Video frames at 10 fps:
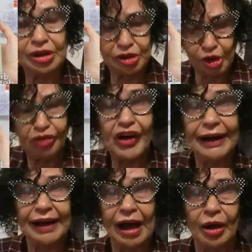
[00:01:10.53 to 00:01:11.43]
You'll
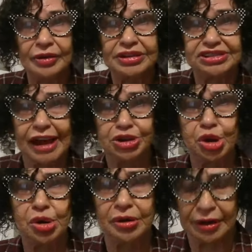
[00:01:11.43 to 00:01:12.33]
find out. Stay
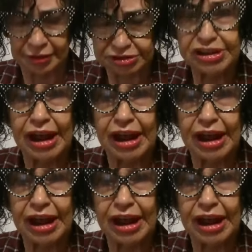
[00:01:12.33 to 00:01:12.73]
tuned.